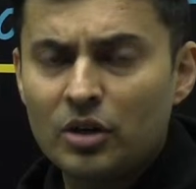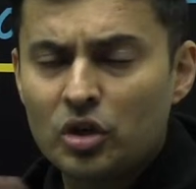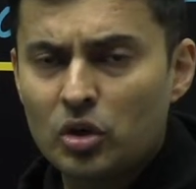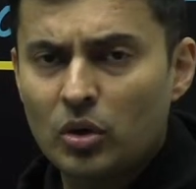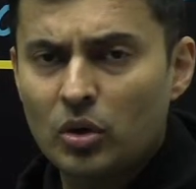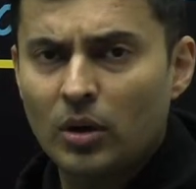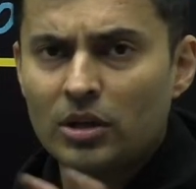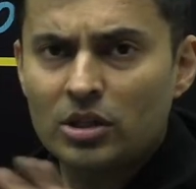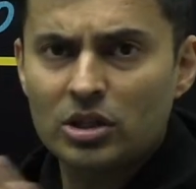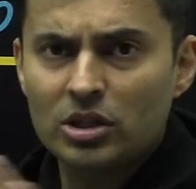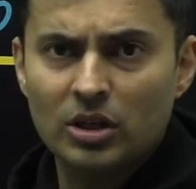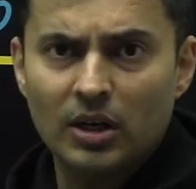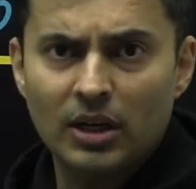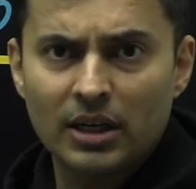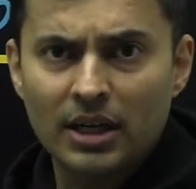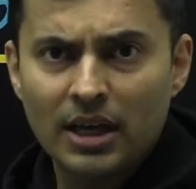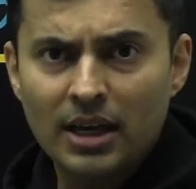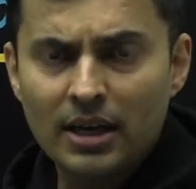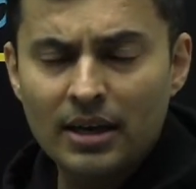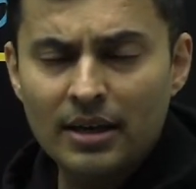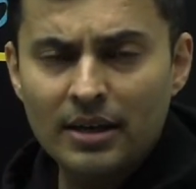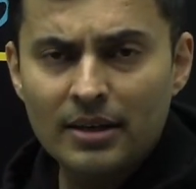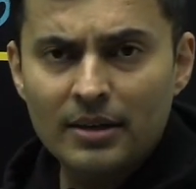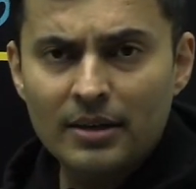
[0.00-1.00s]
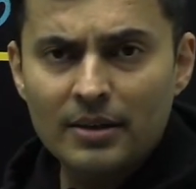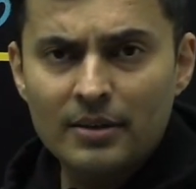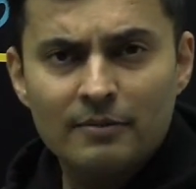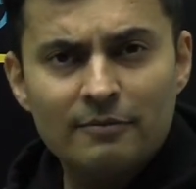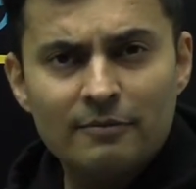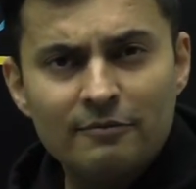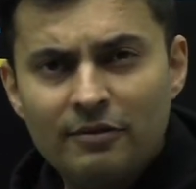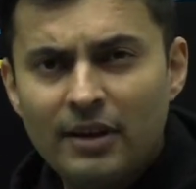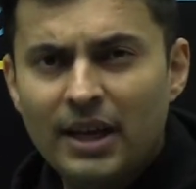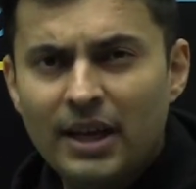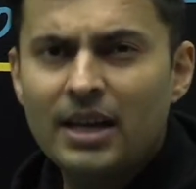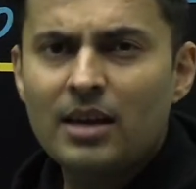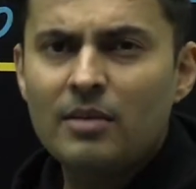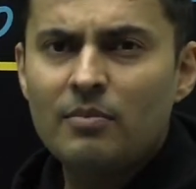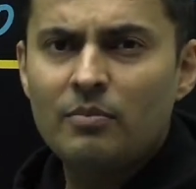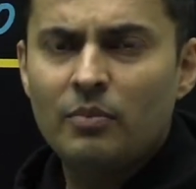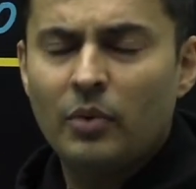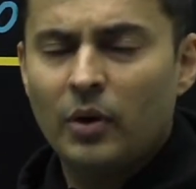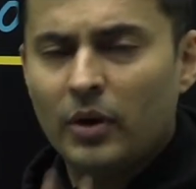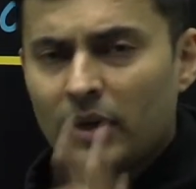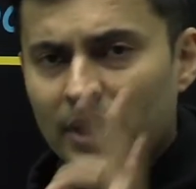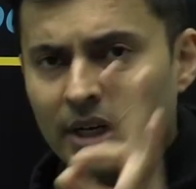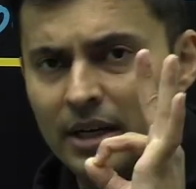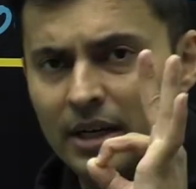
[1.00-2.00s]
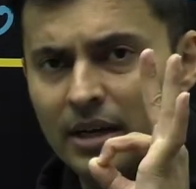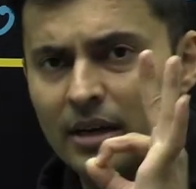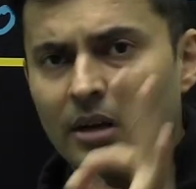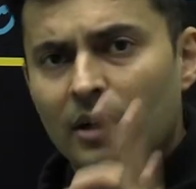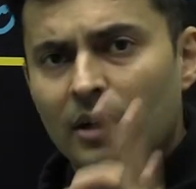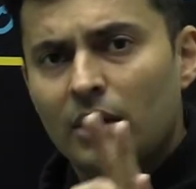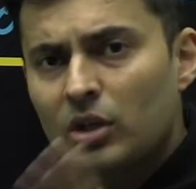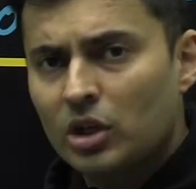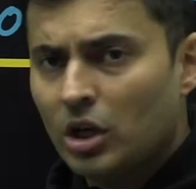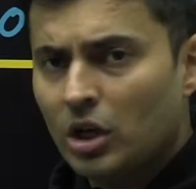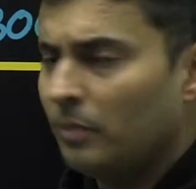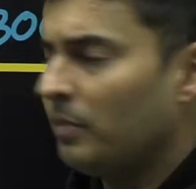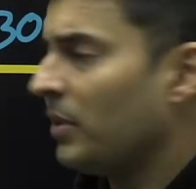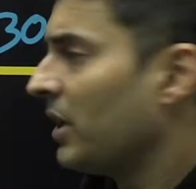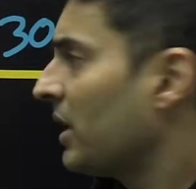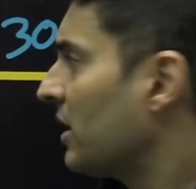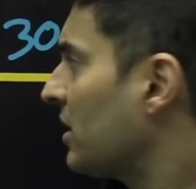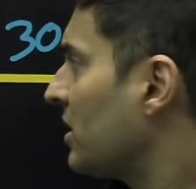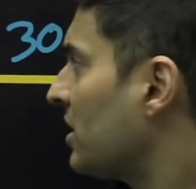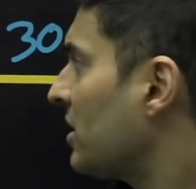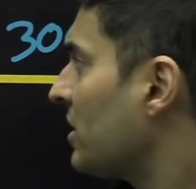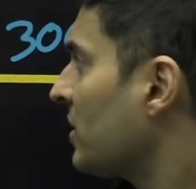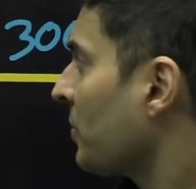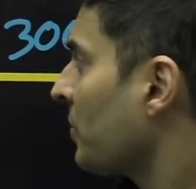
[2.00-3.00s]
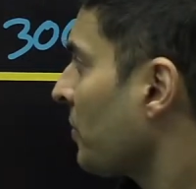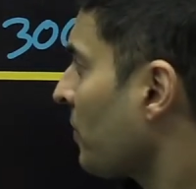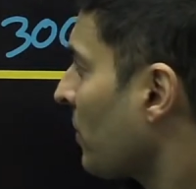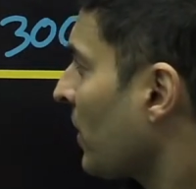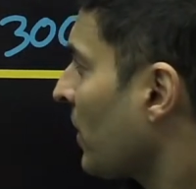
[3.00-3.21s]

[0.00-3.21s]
sure shot, very important topics.